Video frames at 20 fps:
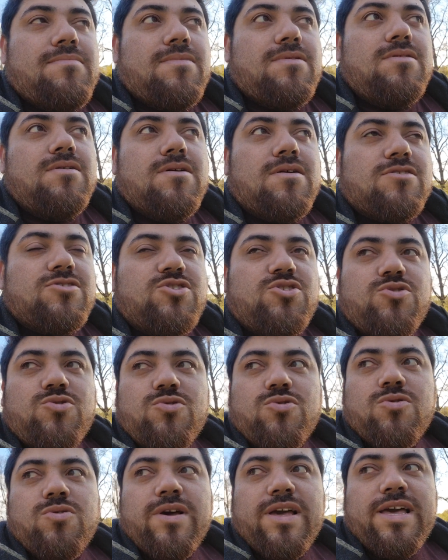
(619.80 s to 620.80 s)
look,
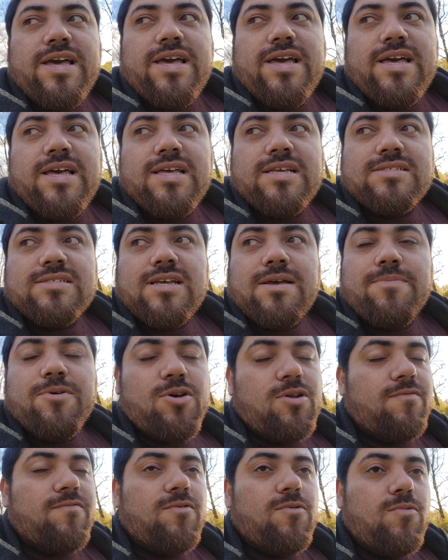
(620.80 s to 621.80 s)
Drew is a
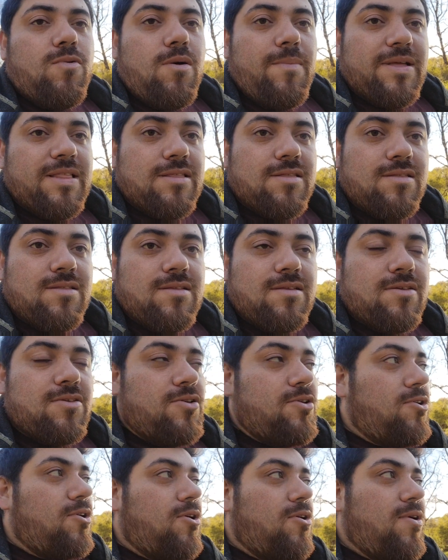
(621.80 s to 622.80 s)
beautiful woman,
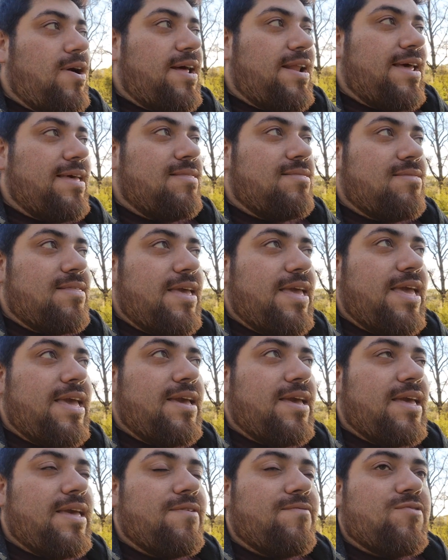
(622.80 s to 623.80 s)
you know, and I
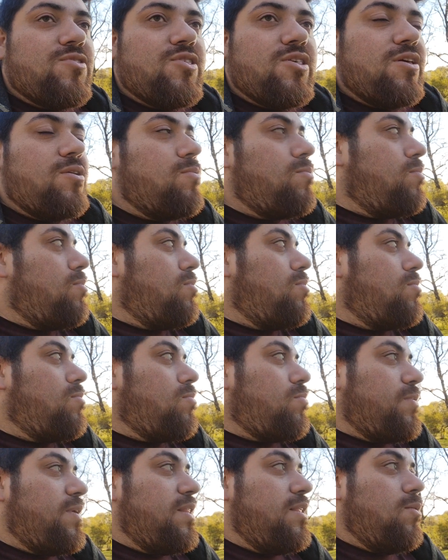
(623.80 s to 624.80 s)
think if she
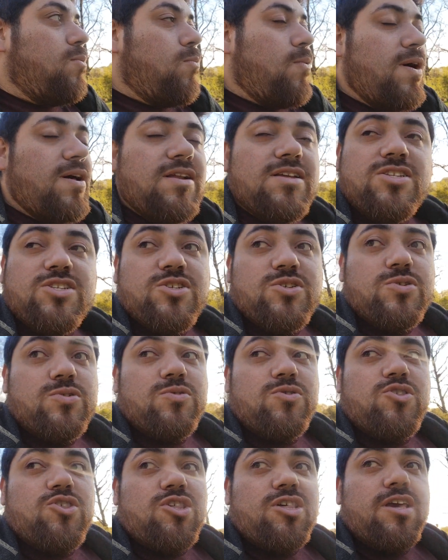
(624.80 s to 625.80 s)
will really wanted
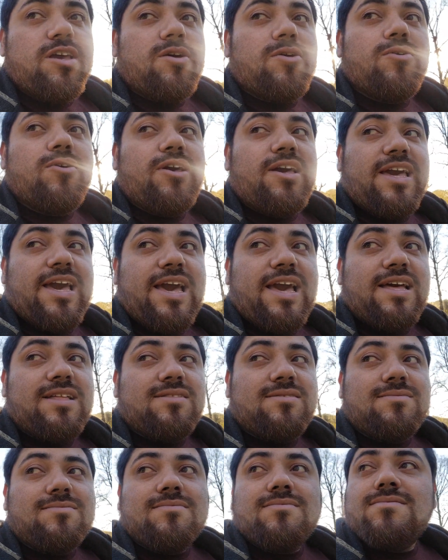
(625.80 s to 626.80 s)
to, she could
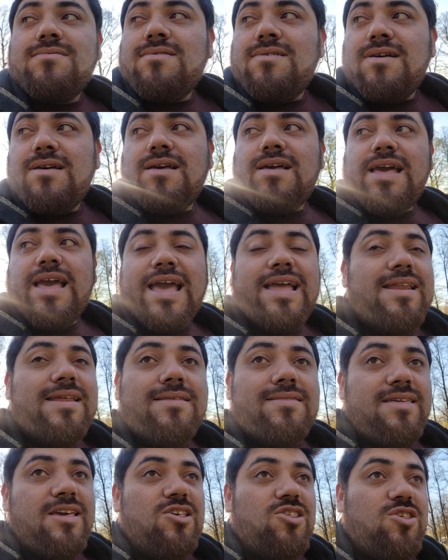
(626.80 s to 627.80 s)
get
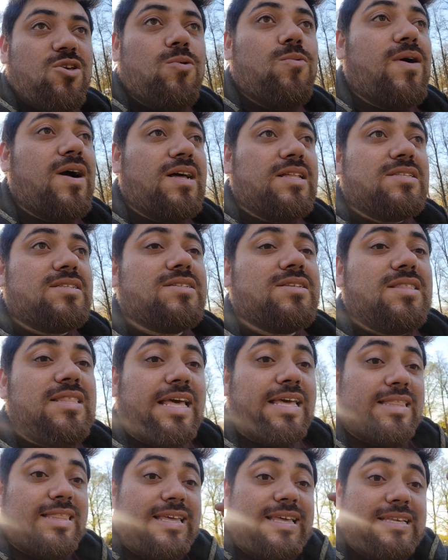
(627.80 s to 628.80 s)
anything she wants
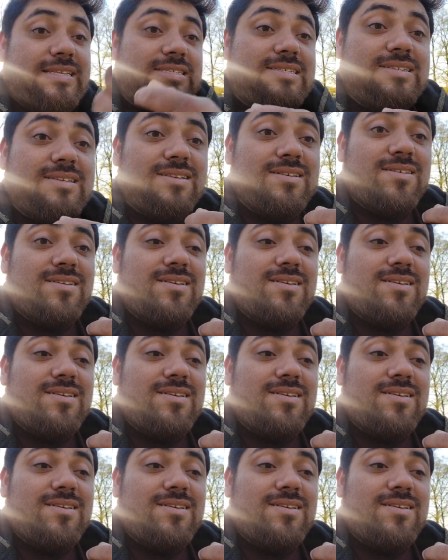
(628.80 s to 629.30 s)
like this.